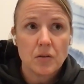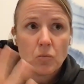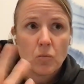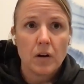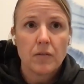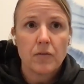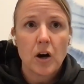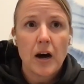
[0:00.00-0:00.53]

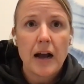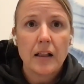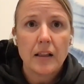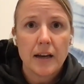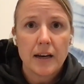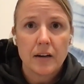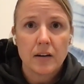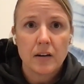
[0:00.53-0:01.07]
one of our
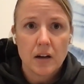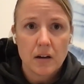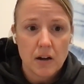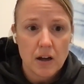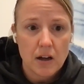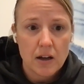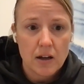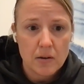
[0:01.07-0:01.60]
allied
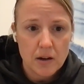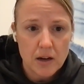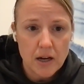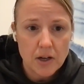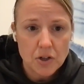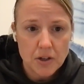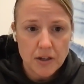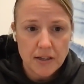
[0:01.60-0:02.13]

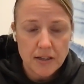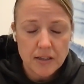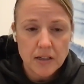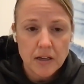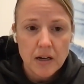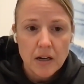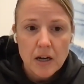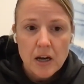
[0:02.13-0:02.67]

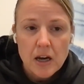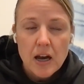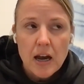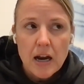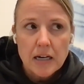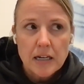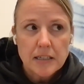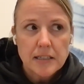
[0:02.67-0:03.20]
countries,
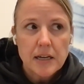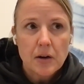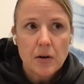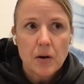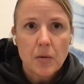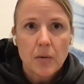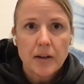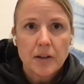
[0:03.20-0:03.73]
because they
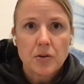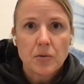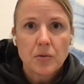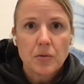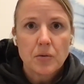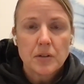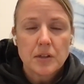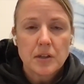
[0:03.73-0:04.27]
were going
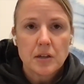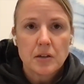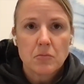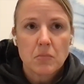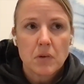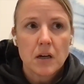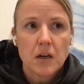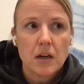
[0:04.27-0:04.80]
through
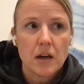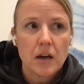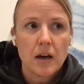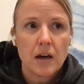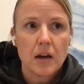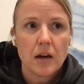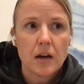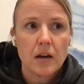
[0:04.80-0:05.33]
some,
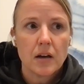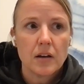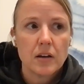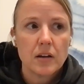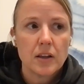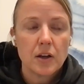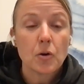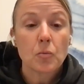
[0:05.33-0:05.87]

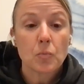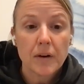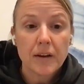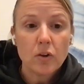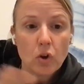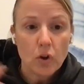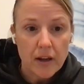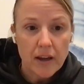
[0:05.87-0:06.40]
they're
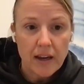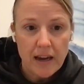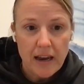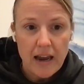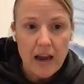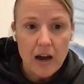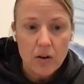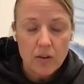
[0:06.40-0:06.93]
relooking
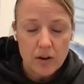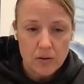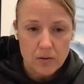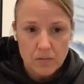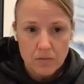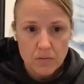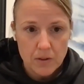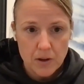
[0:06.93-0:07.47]
at how
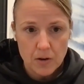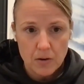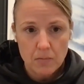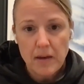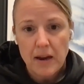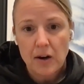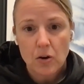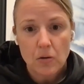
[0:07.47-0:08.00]
their
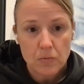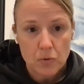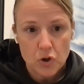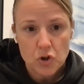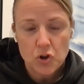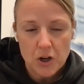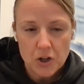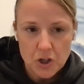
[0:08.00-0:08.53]
medical
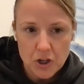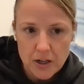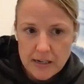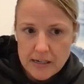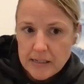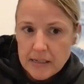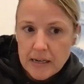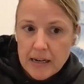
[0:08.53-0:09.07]
force structure
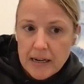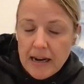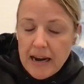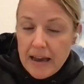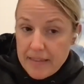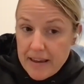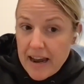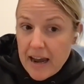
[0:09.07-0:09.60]
is,
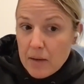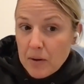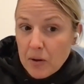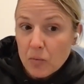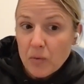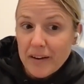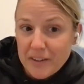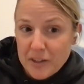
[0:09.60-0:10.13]
and they had me
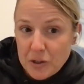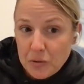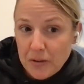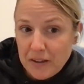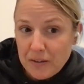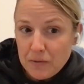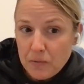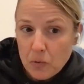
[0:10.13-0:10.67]
redo
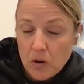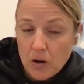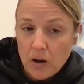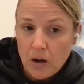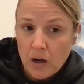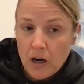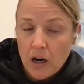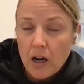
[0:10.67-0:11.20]
it
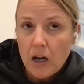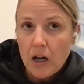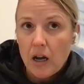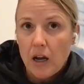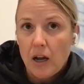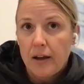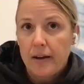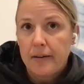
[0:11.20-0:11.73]
for
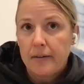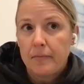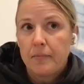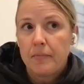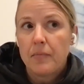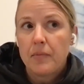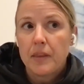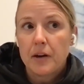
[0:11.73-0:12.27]

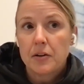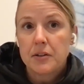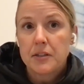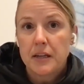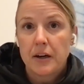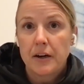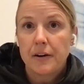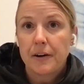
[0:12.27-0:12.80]
their
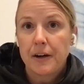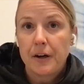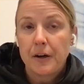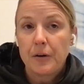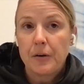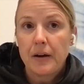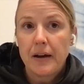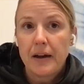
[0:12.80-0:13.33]

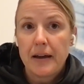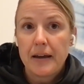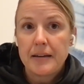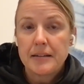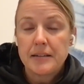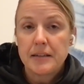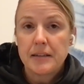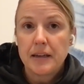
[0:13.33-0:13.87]
scenario.
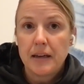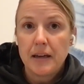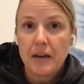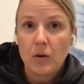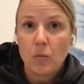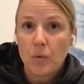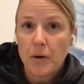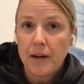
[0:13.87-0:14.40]
And
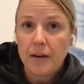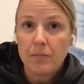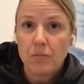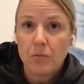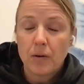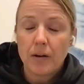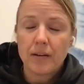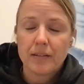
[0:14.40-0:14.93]

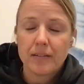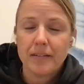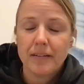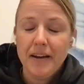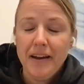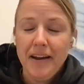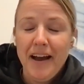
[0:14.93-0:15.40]
I